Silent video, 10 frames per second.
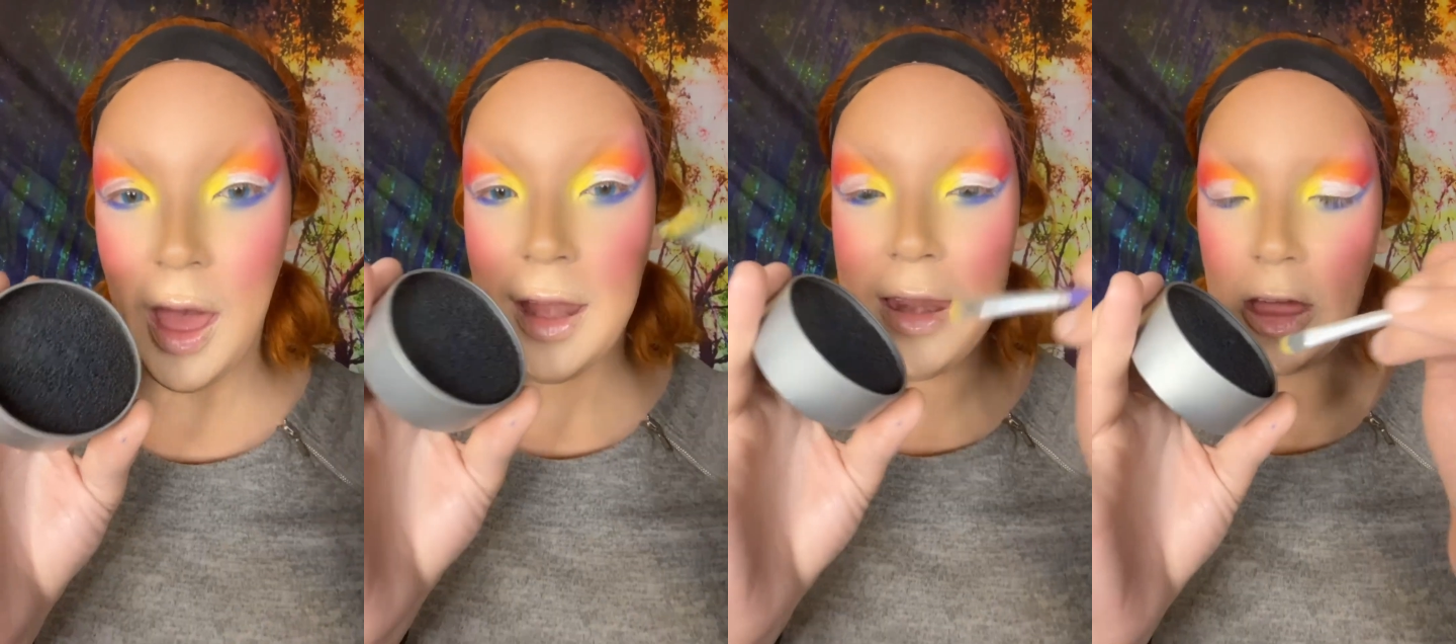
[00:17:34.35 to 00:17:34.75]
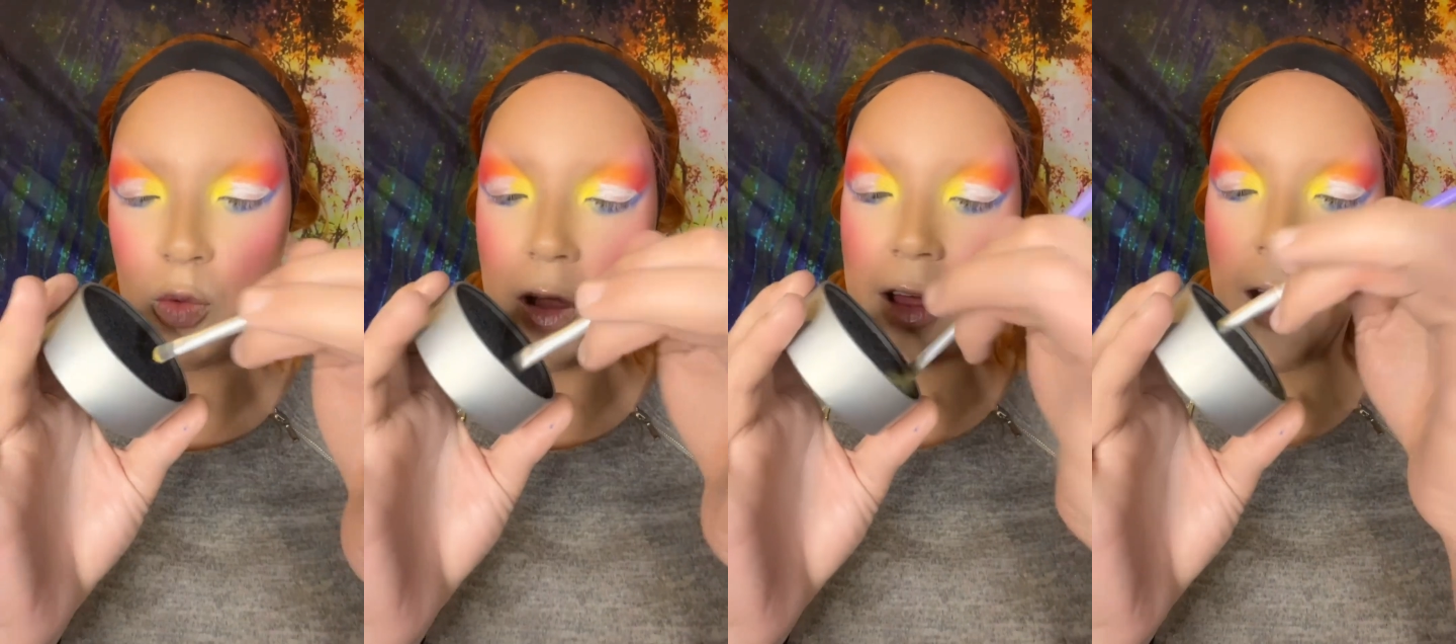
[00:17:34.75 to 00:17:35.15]
Next,
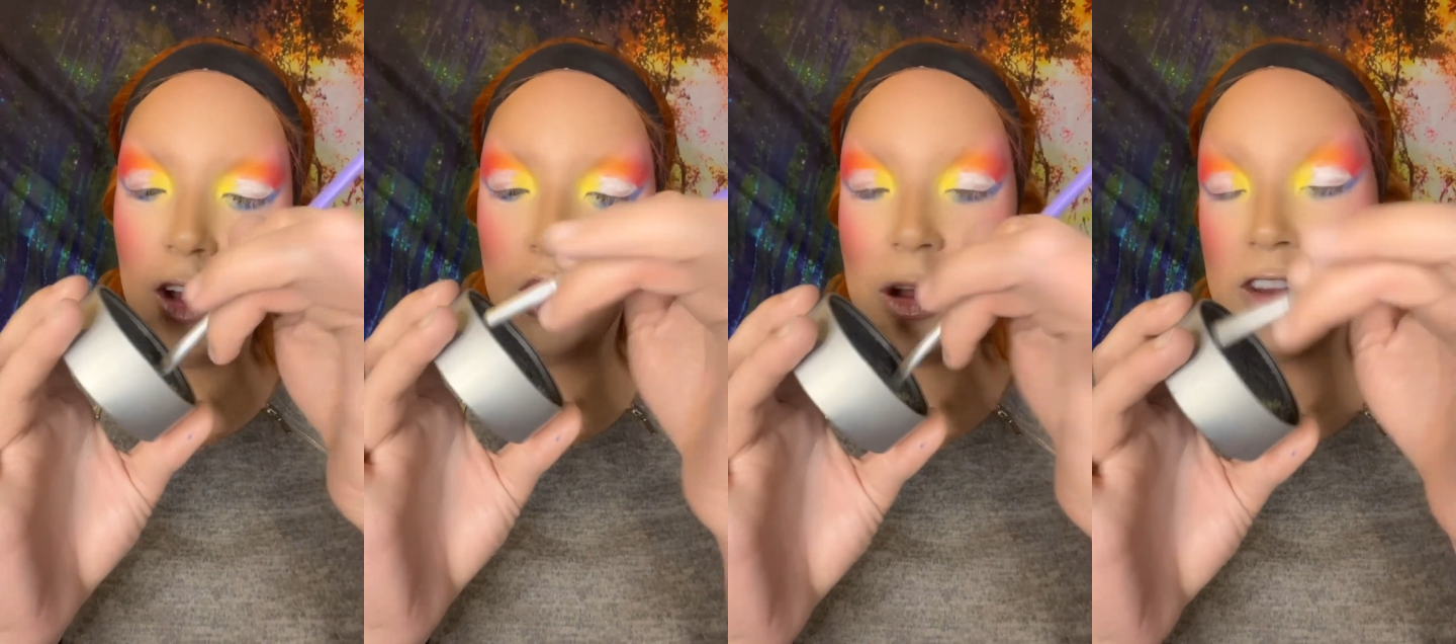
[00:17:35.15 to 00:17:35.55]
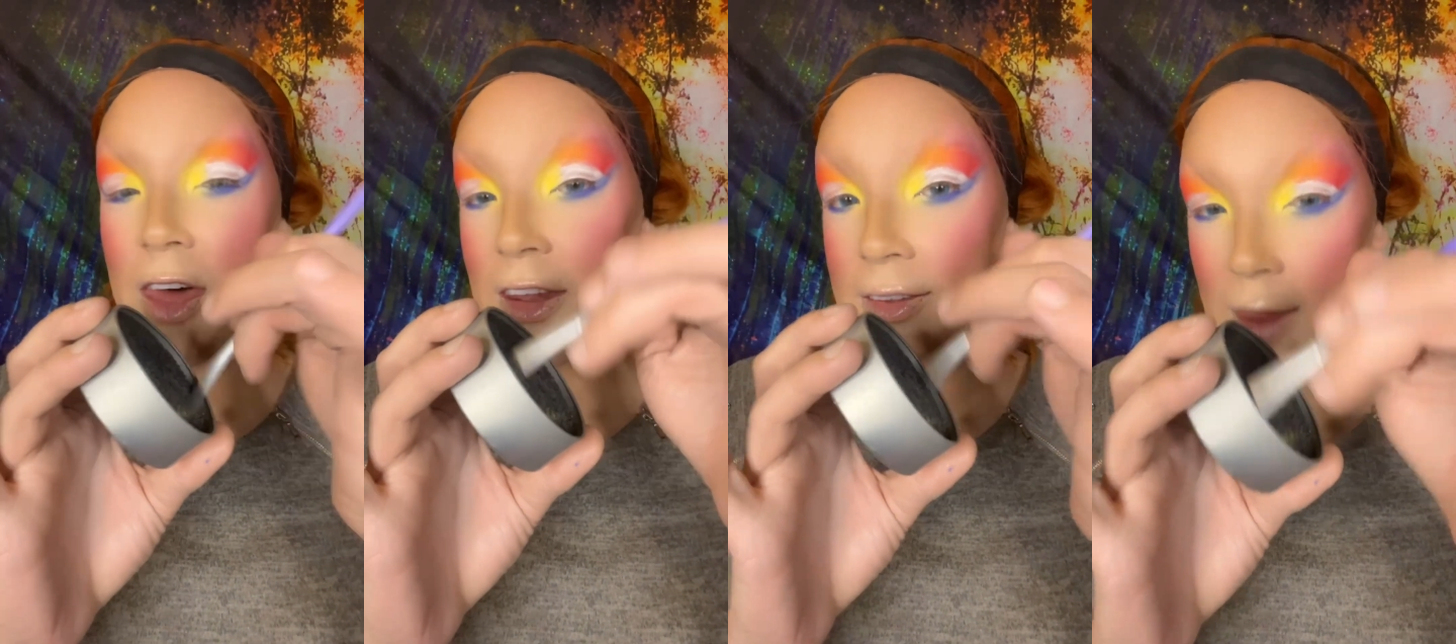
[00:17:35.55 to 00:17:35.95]
we're going to color switch
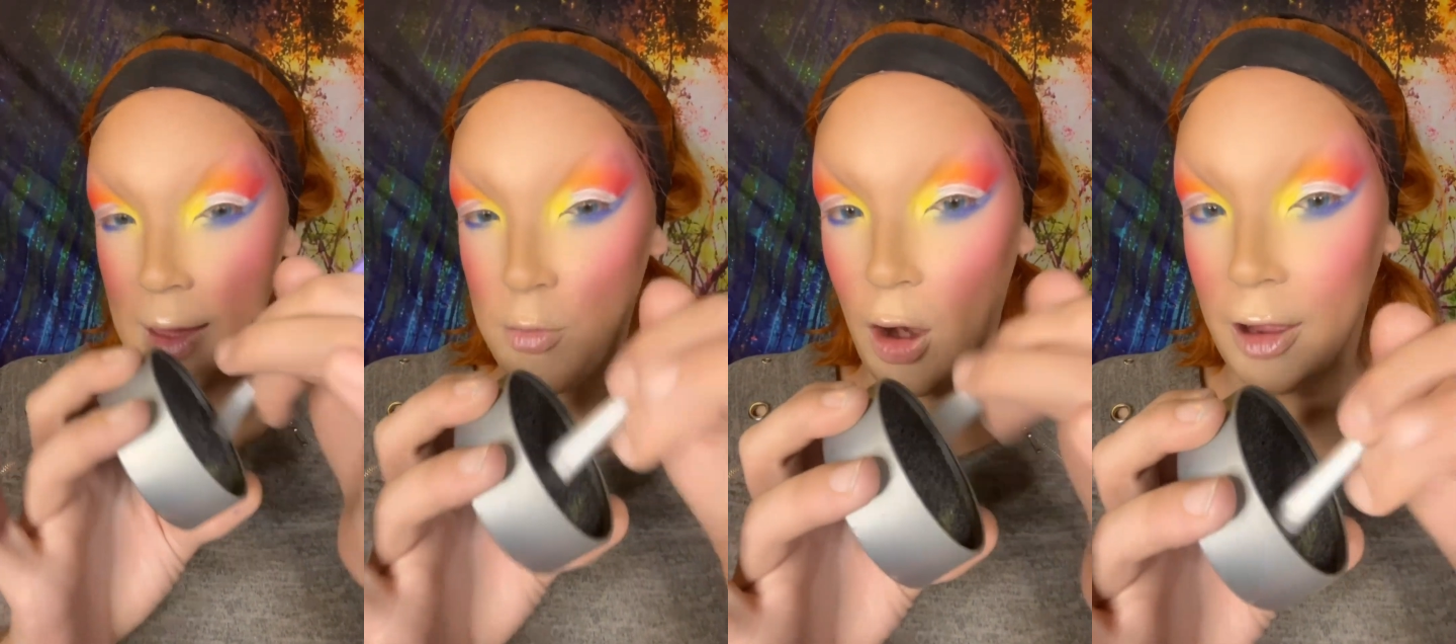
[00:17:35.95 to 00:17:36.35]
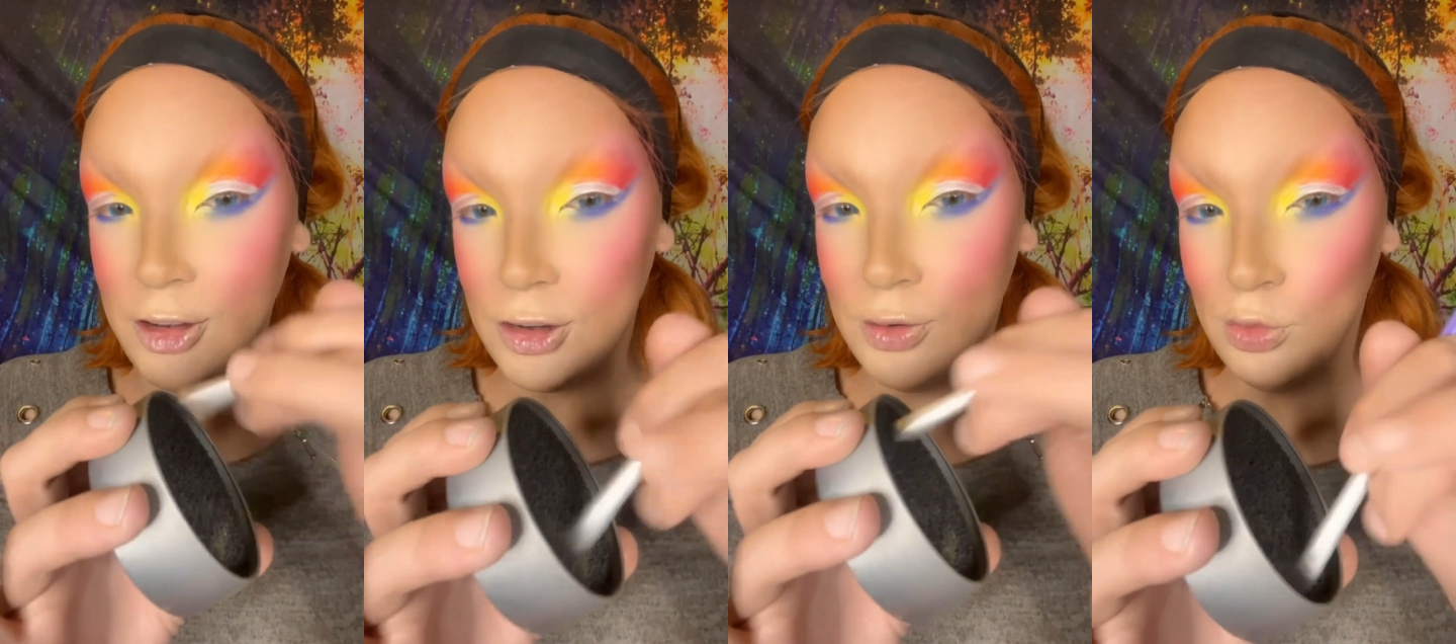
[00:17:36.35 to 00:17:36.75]
that same
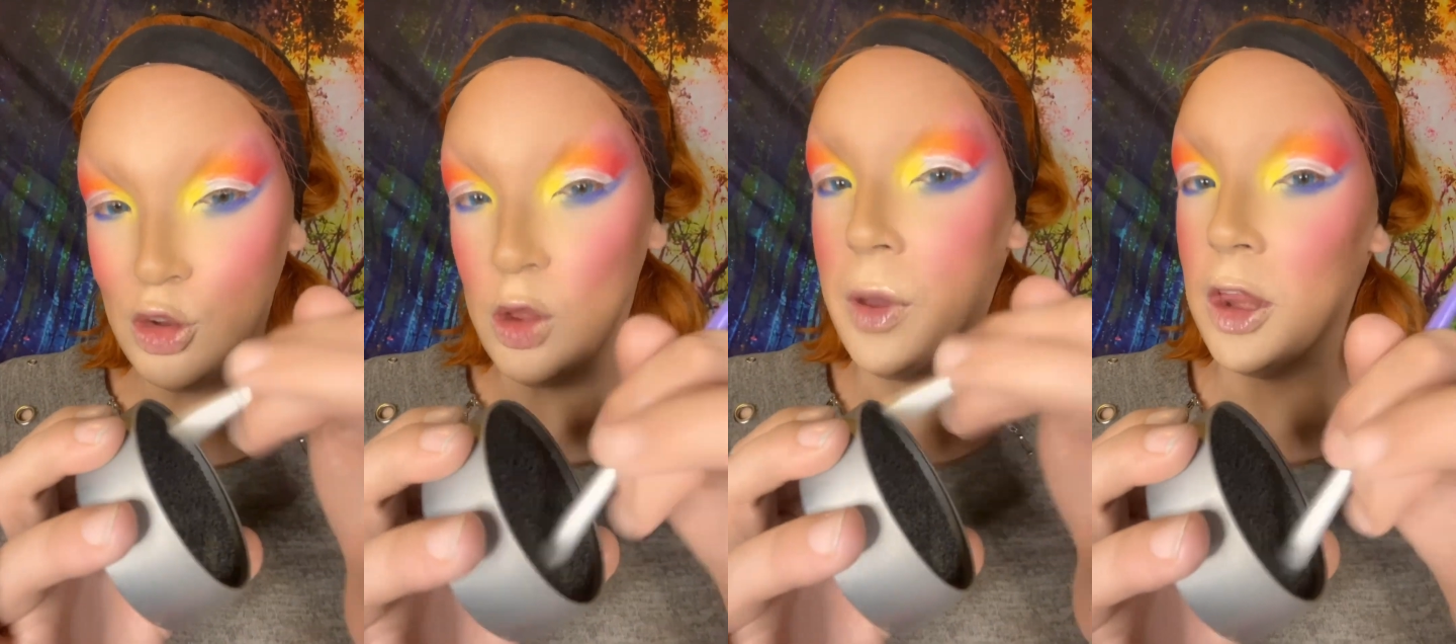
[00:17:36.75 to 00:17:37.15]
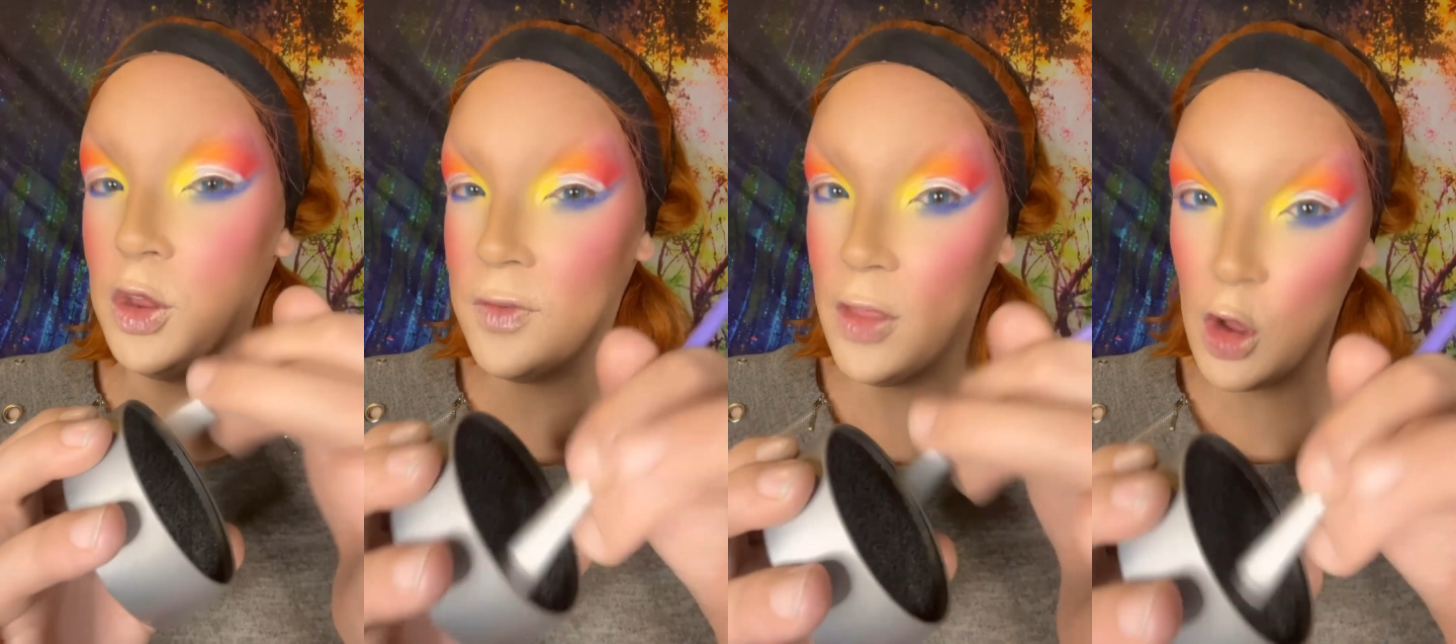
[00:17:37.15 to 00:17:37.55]
brush so we can
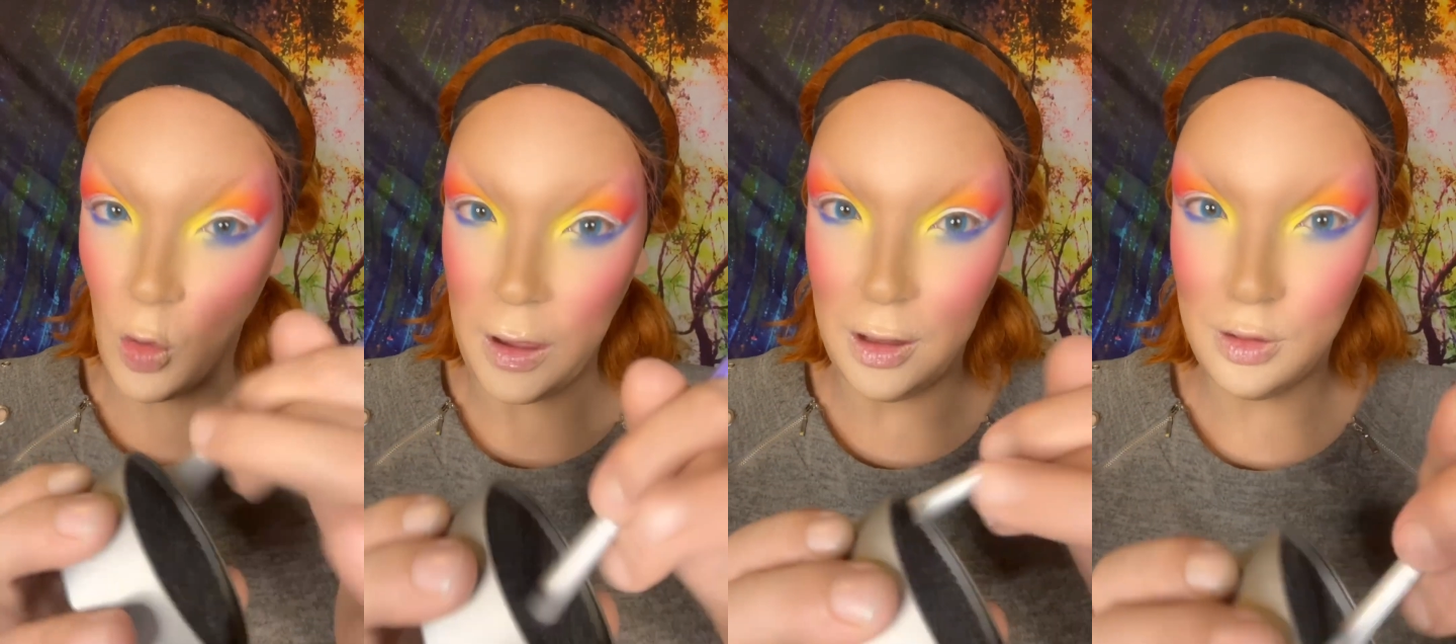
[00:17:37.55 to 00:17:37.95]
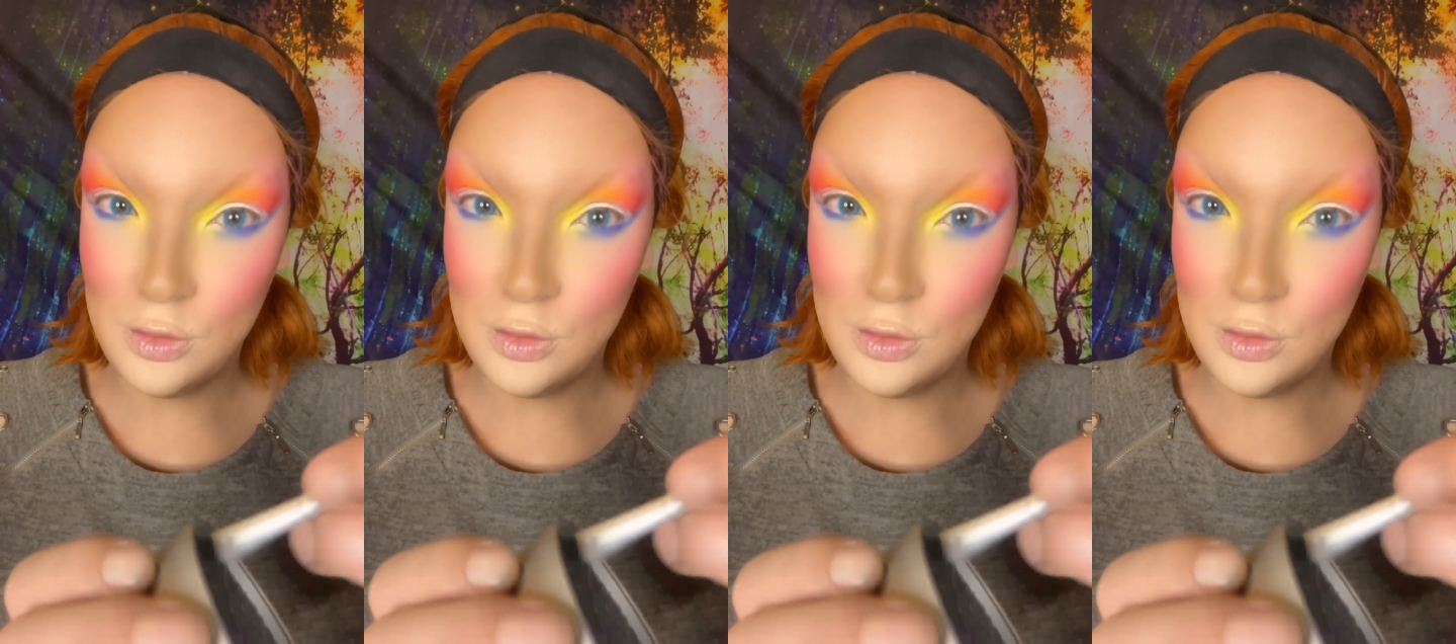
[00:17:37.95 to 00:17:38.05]
use it for the green.